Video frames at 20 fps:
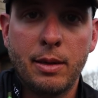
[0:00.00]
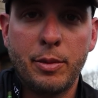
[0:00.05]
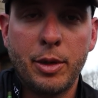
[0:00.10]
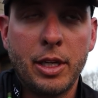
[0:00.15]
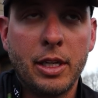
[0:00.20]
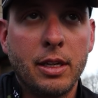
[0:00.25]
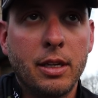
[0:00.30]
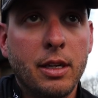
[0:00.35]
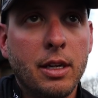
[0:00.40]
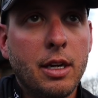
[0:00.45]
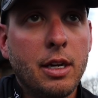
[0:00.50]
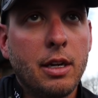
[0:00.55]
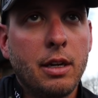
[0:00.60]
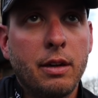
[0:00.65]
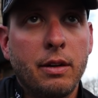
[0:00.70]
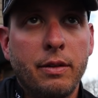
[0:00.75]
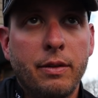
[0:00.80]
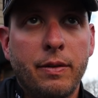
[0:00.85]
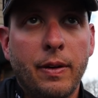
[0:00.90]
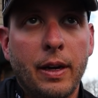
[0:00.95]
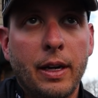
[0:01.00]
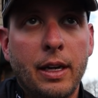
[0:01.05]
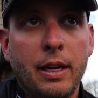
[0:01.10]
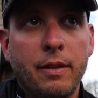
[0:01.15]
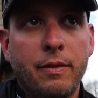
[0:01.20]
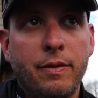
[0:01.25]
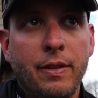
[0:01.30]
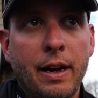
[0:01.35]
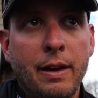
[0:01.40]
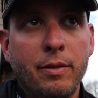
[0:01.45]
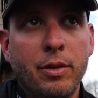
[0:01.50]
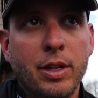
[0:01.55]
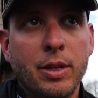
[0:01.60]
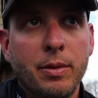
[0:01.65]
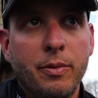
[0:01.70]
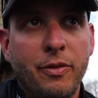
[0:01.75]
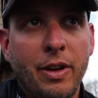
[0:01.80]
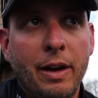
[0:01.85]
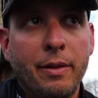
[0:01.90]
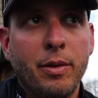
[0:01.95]
I mean, if I can get five of
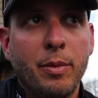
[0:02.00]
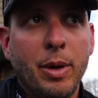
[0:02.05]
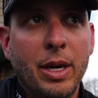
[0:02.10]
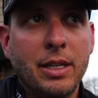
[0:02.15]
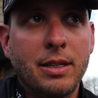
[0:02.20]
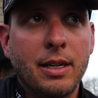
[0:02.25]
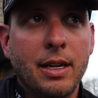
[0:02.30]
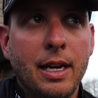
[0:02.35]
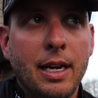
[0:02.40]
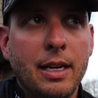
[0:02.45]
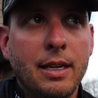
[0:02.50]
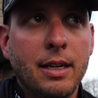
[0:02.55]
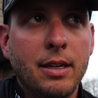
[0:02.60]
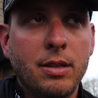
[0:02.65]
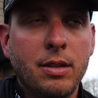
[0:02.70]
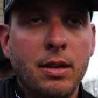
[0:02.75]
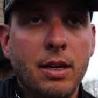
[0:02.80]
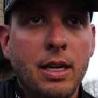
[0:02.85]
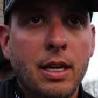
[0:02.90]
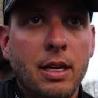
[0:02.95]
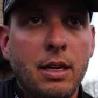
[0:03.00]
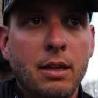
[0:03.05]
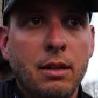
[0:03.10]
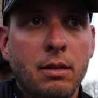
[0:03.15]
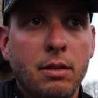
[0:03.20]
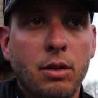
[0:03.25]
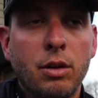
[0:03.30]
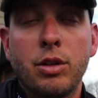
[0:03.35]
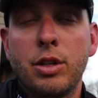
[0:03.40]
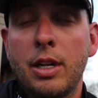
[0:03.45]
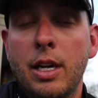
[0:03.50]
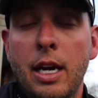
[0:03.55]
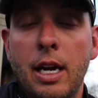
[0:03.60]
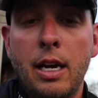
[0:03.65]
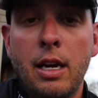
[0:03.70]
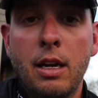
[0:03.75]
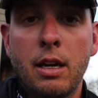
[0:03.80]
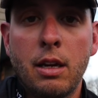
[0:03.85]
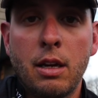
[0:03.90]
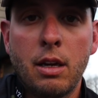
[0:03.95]
the five of the bites that I had yesterday or
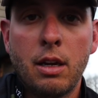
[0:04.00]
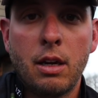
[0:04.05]
today,